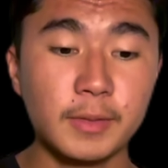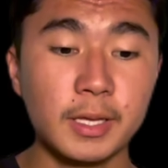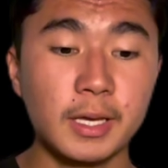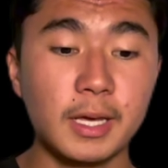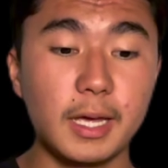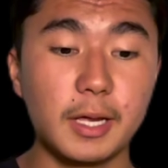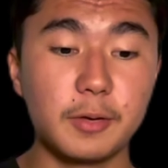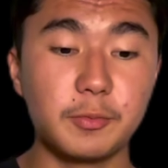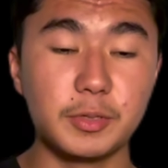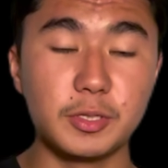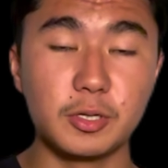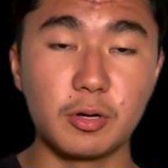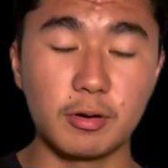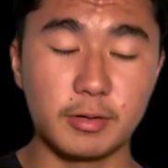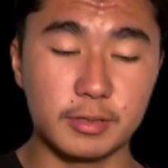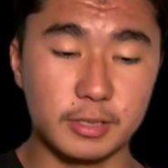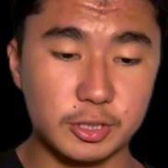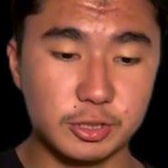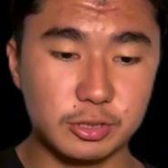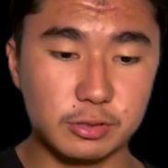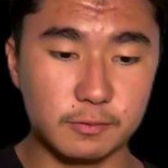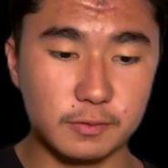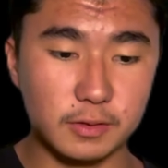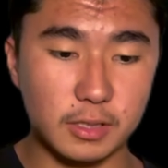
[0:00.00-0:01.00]
and we know our
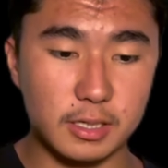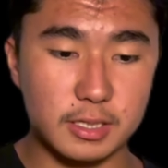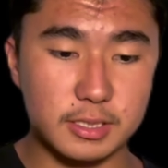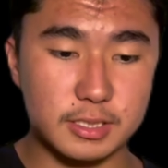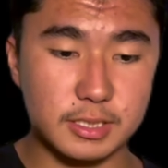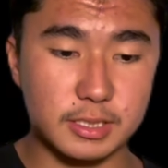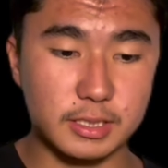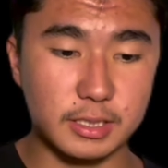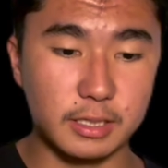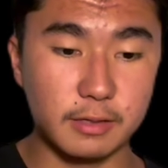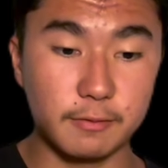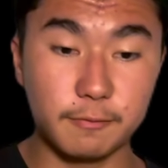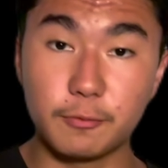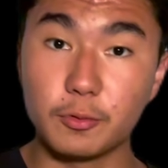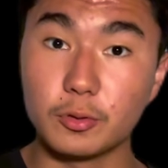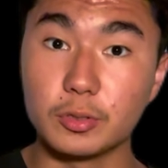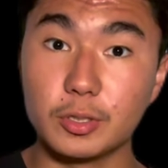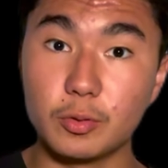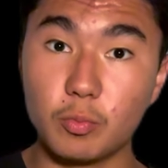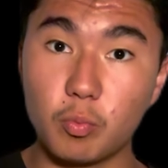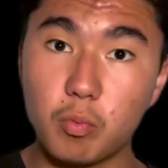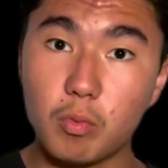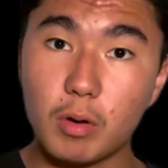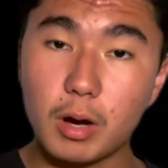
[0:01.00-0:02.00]
initial velocity for the
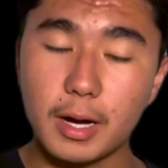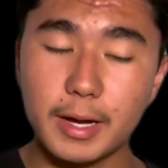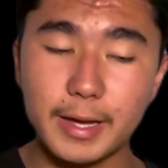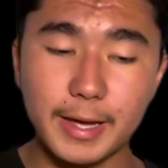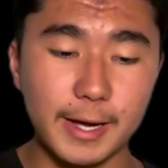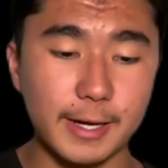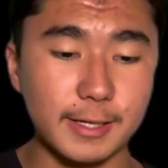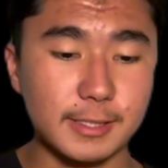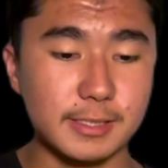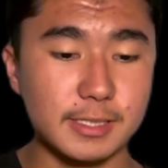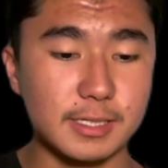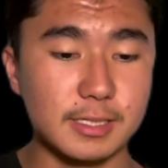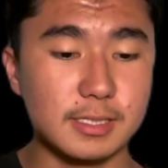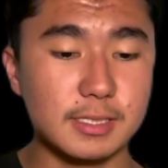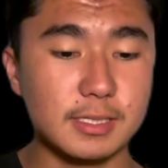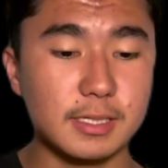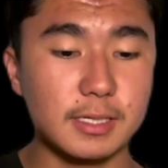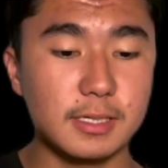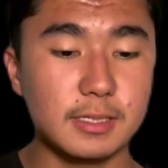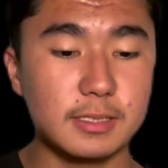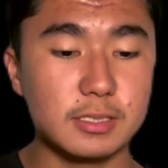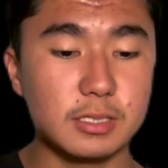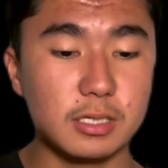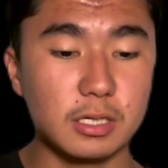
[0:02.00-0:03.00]
y-axis
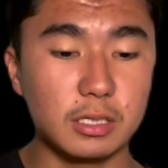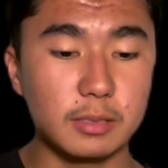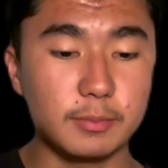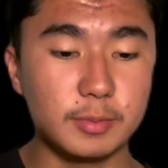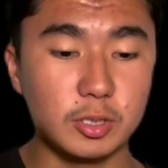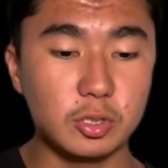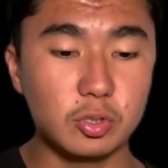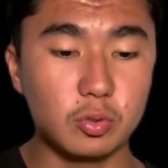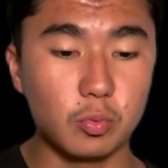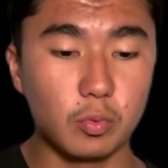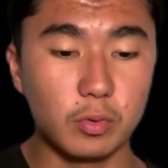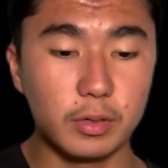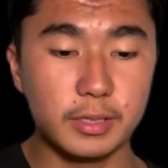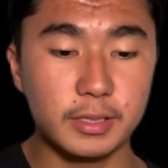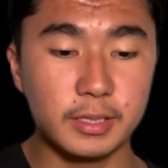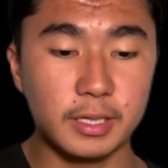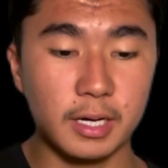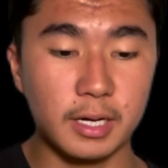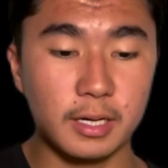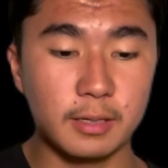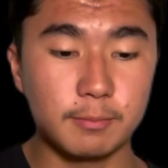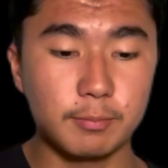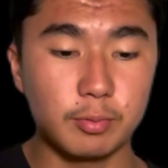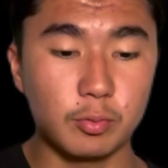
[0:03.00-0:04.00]
is going to be
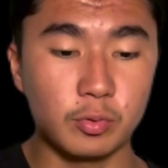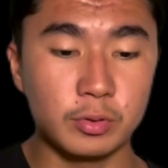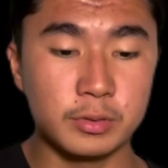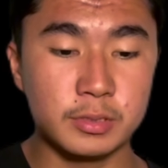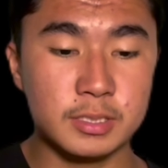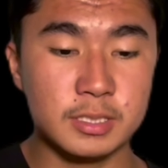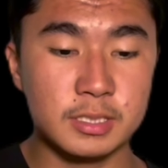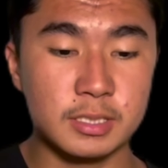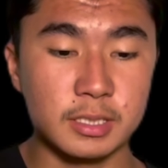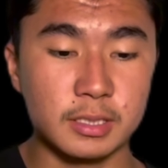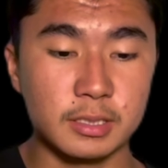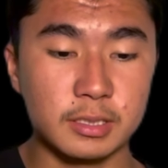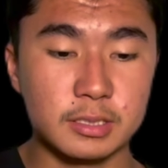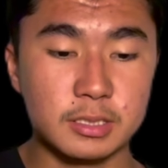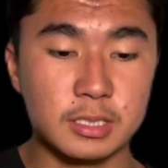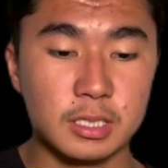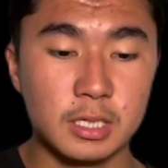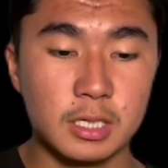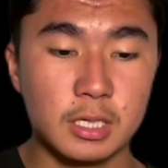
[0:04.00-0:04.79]
29.6